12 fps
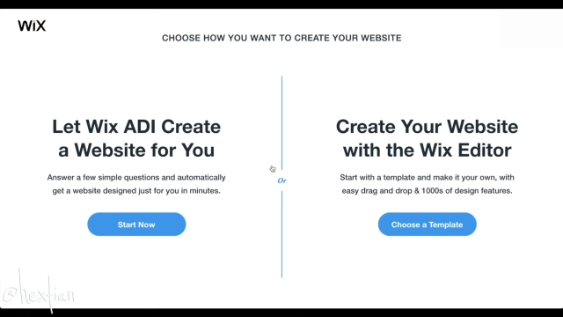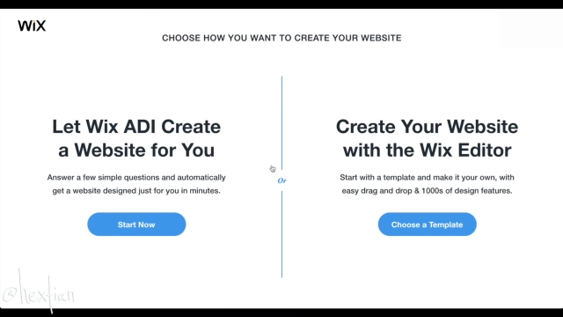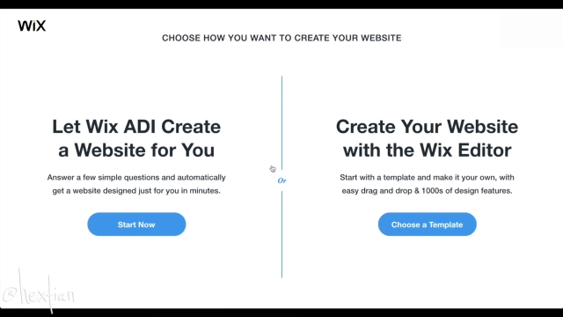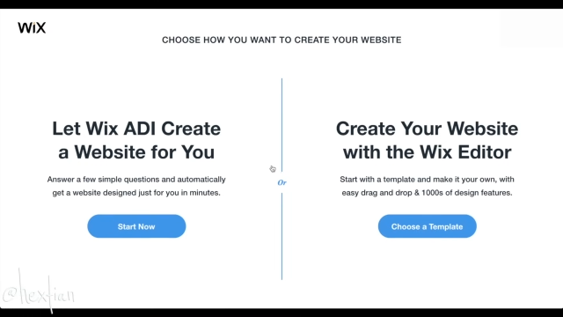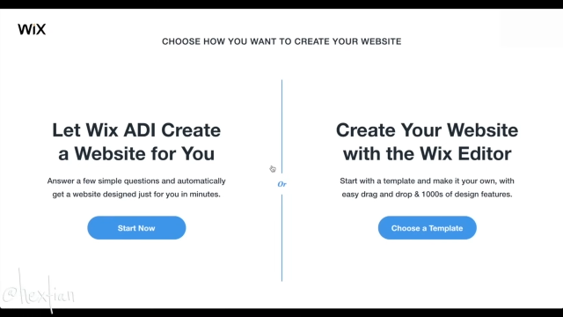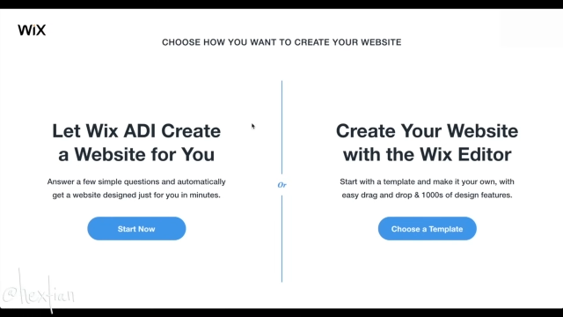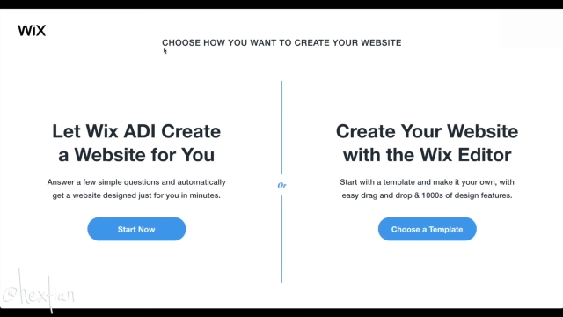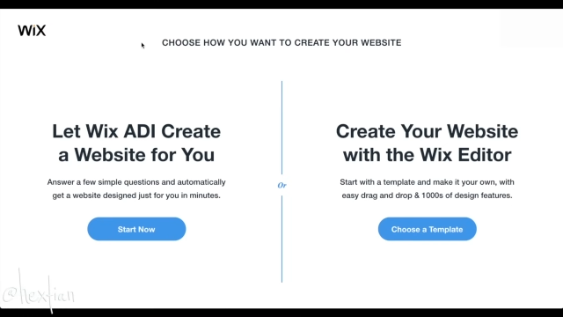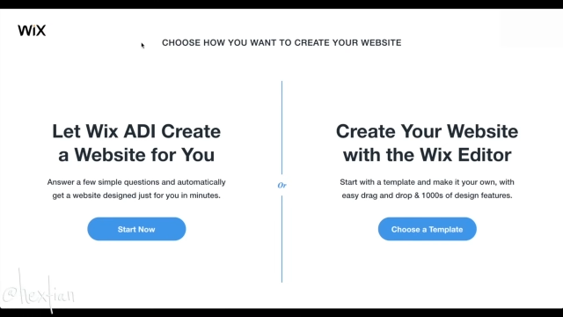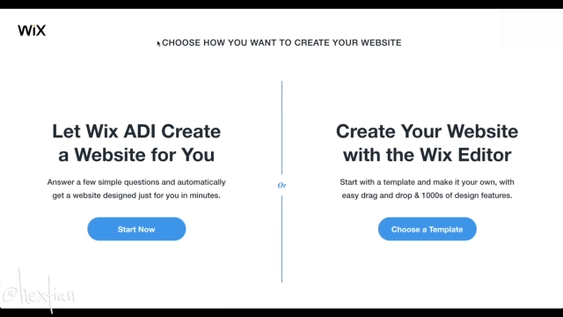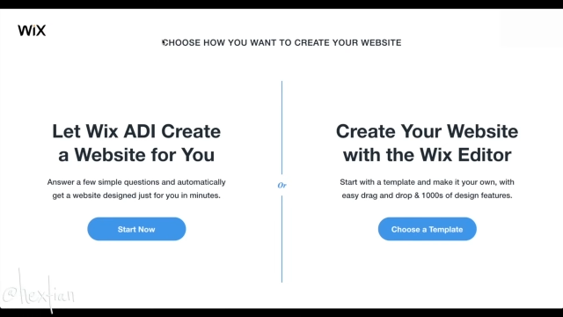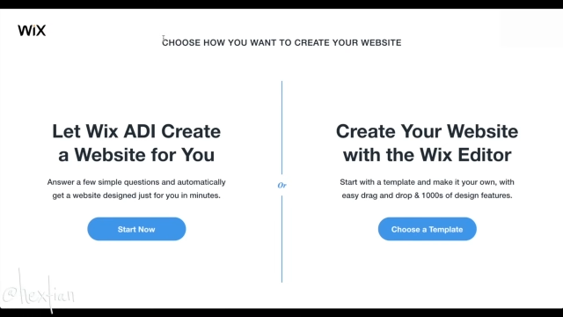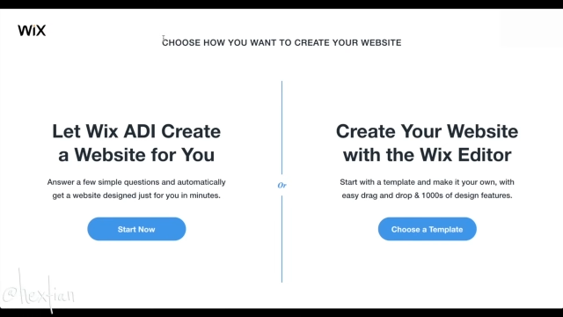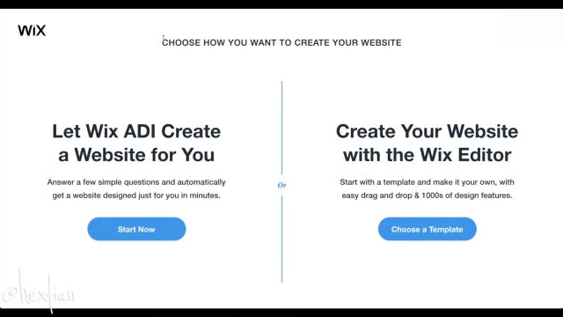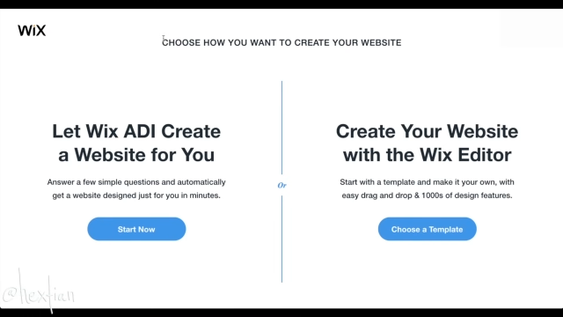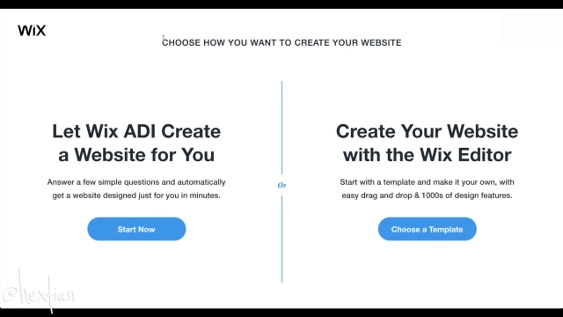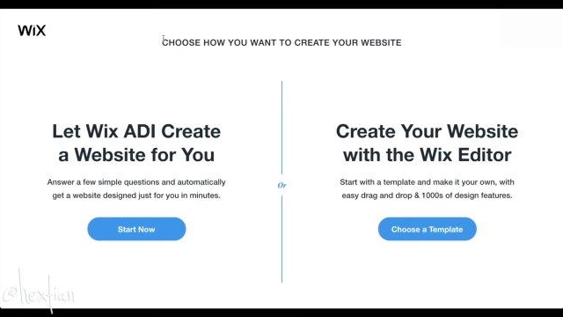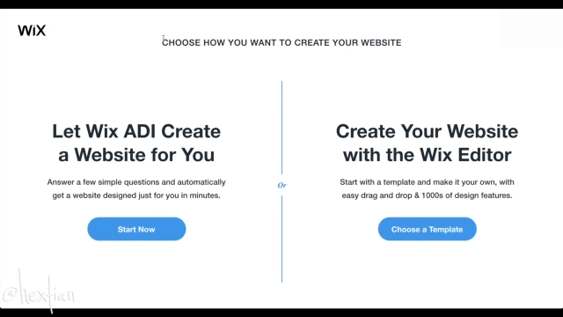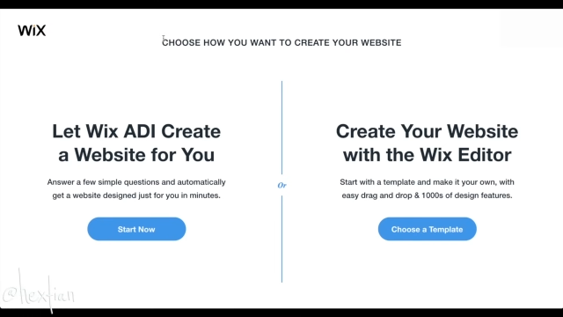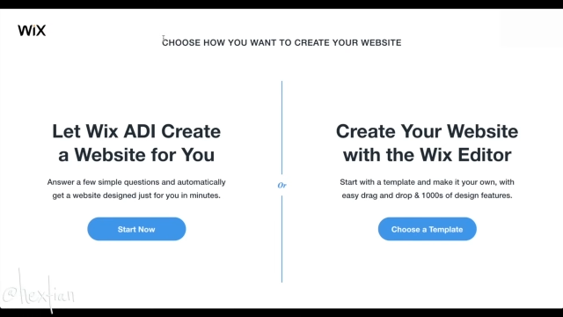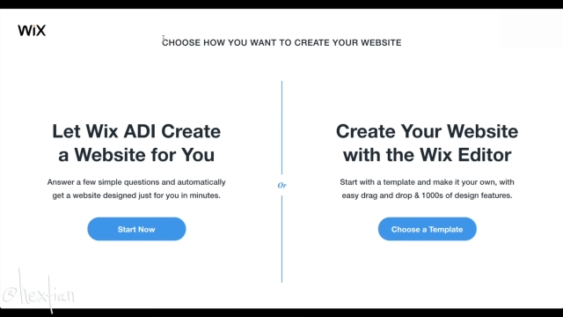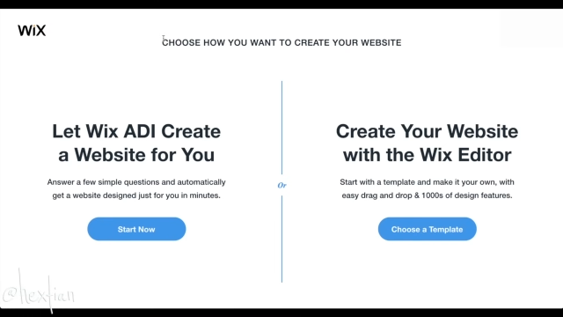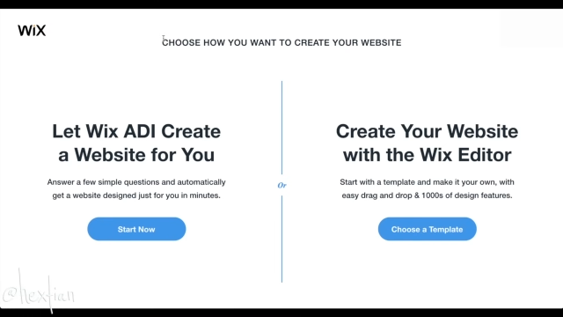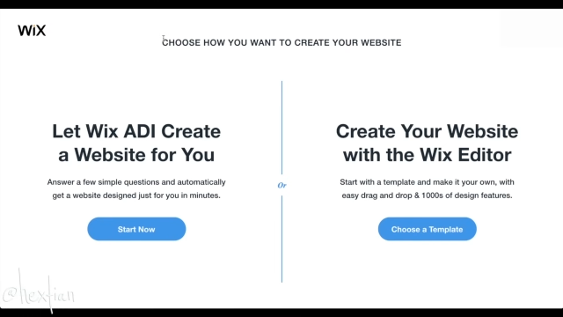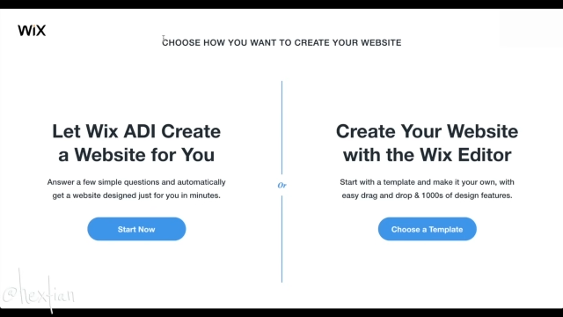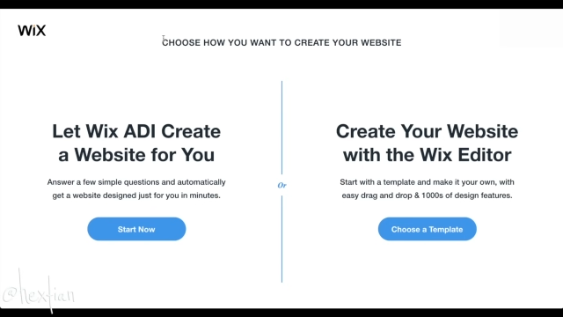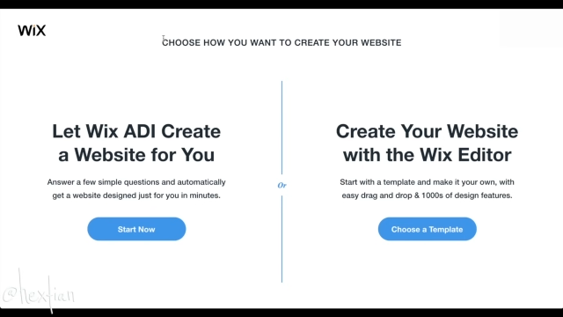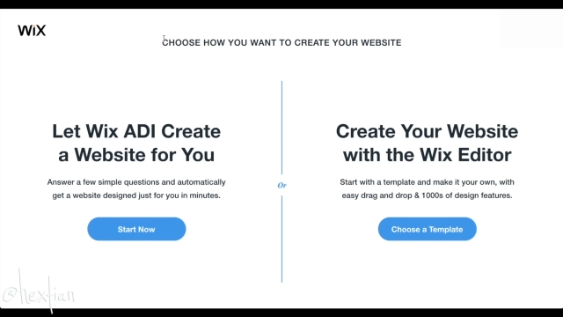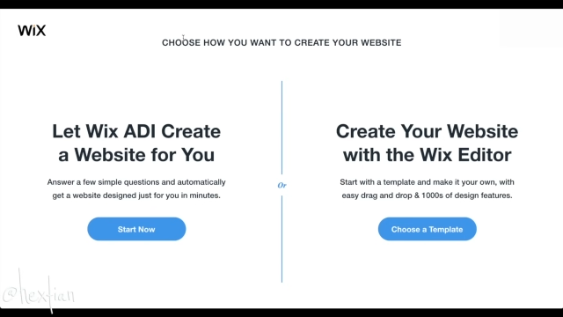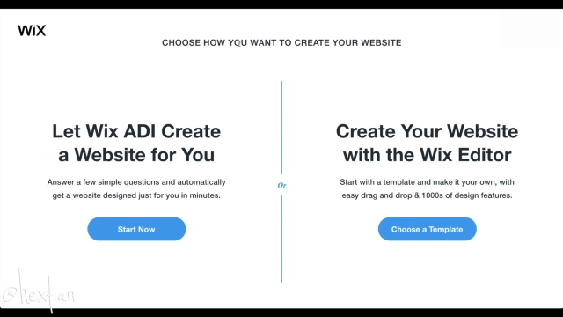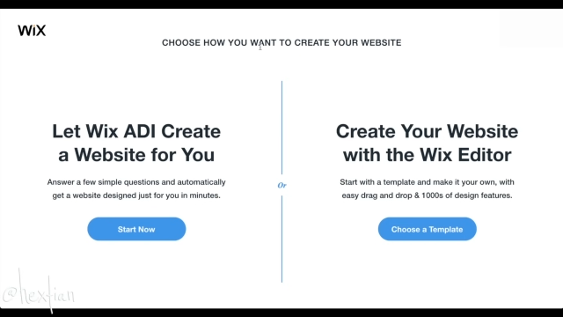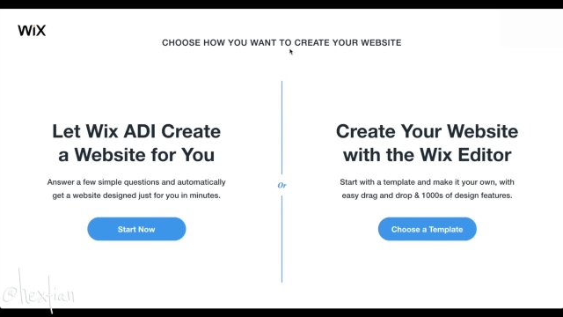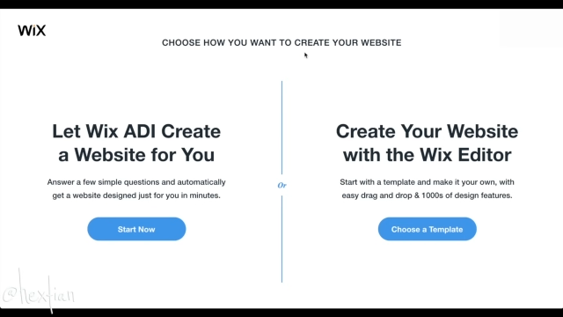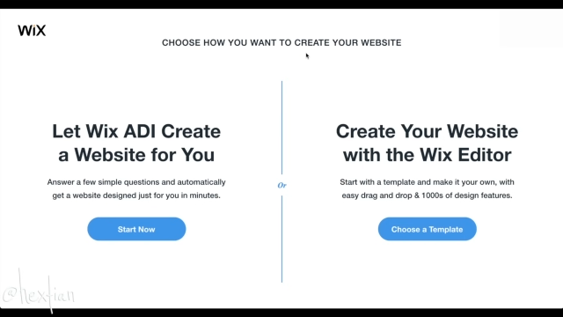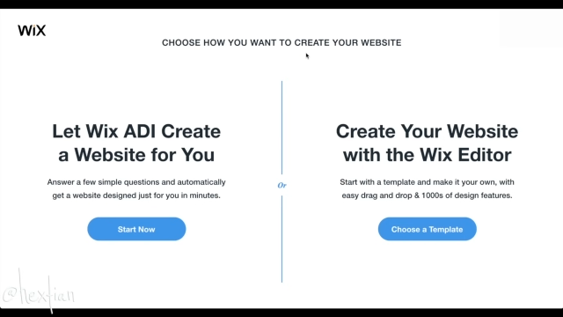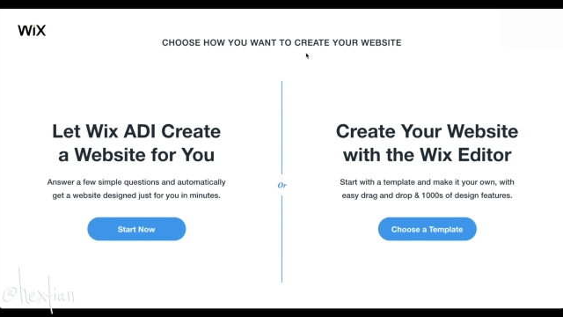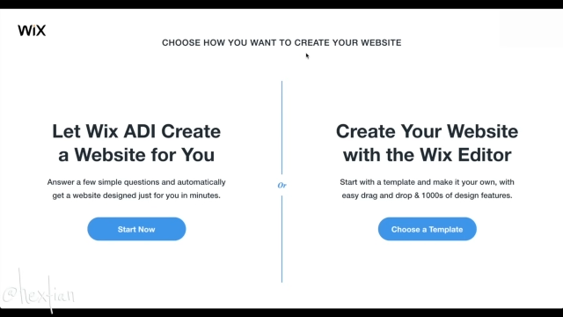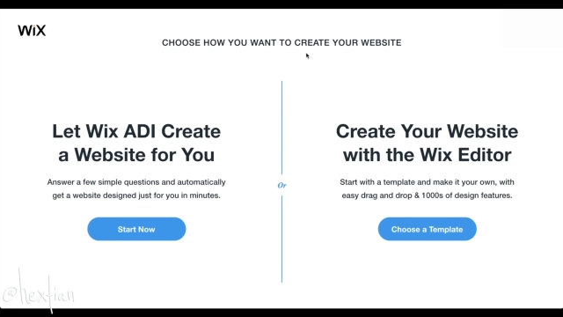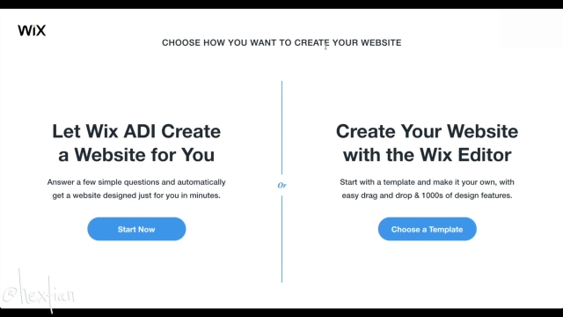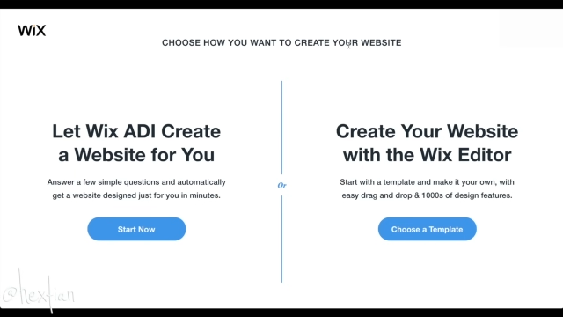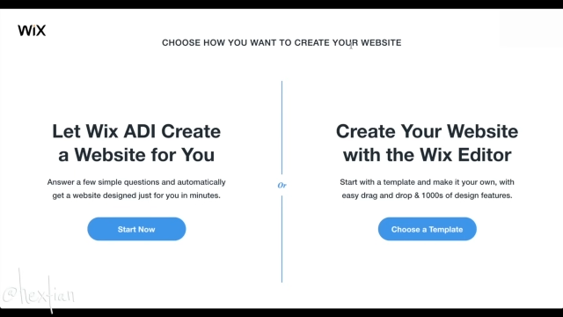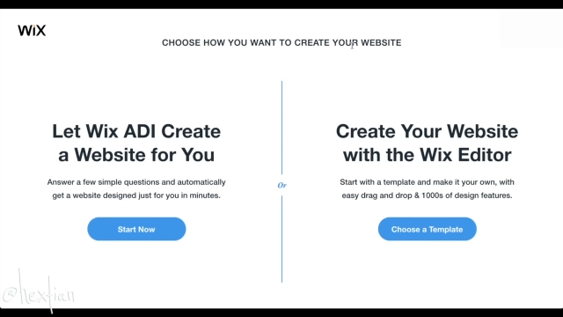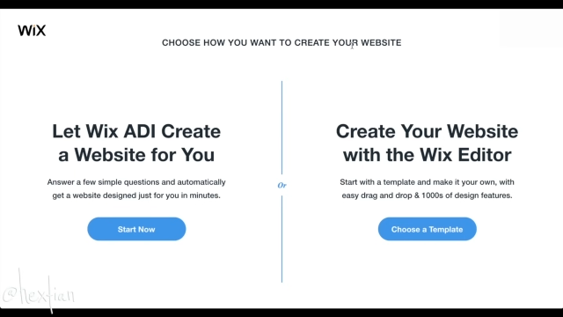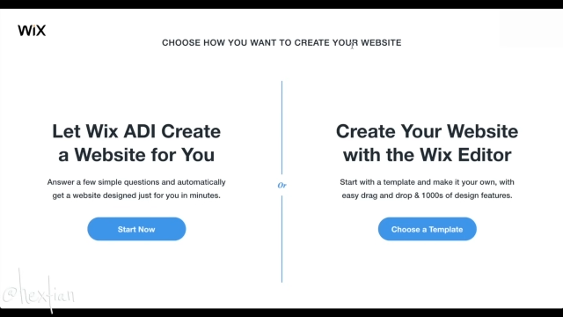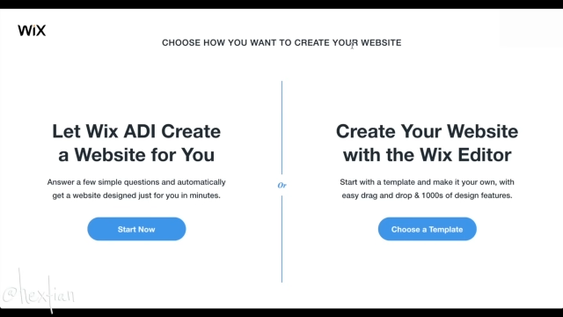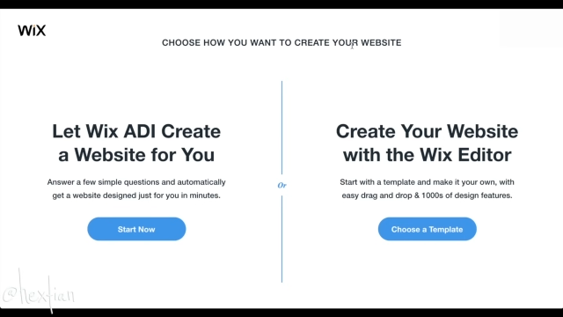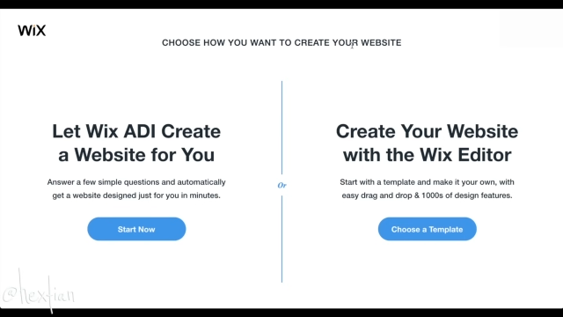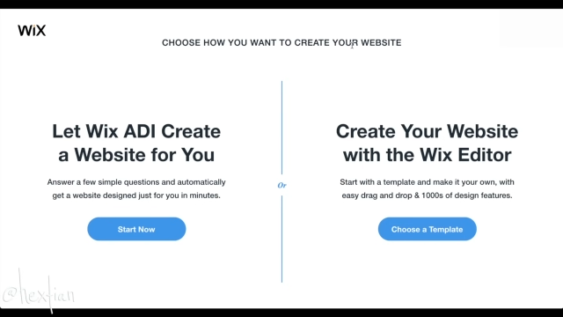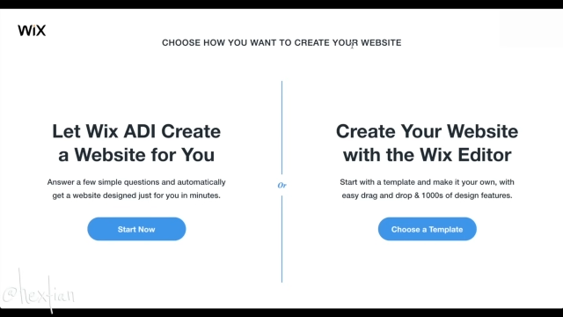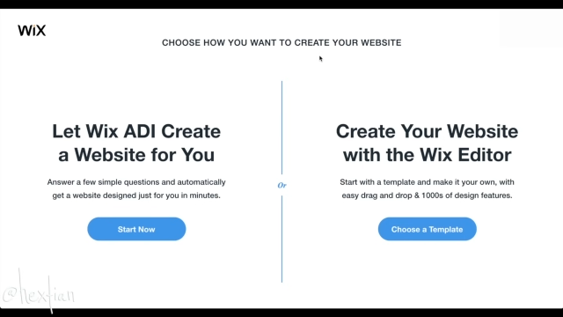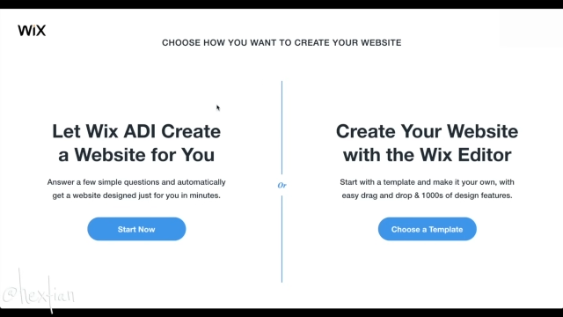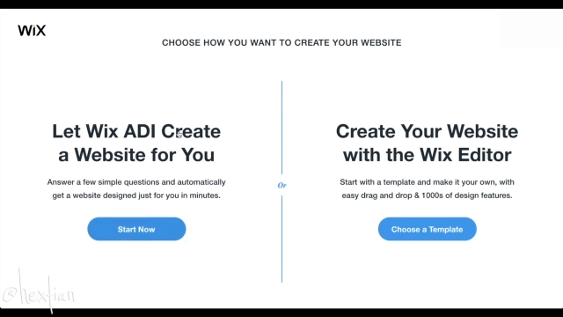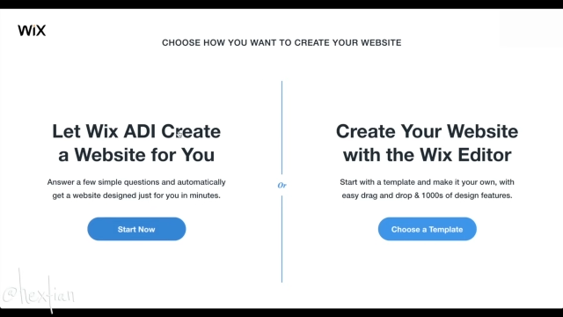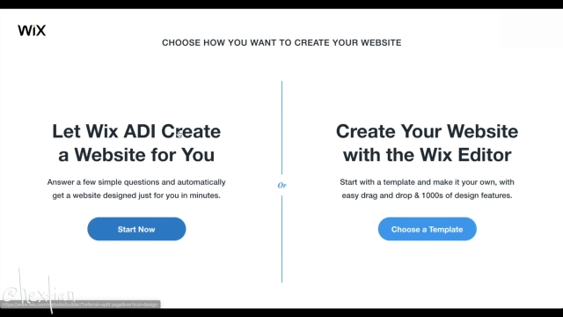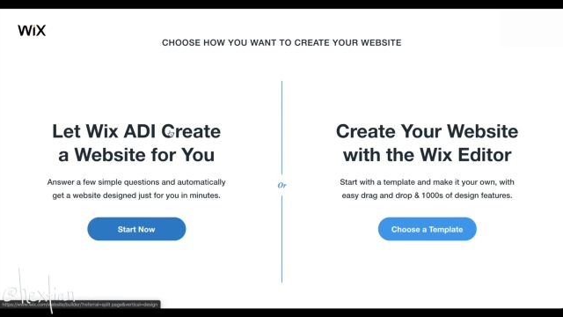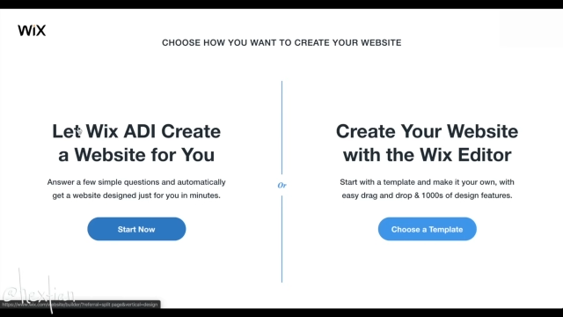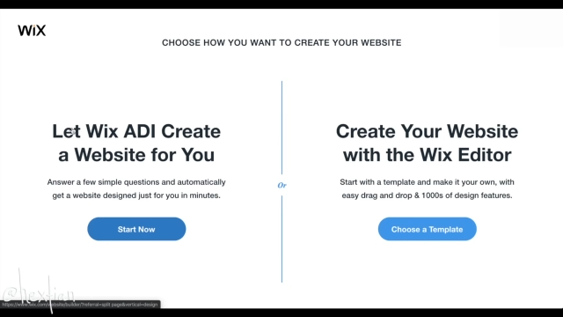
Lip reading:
(no speaker visible)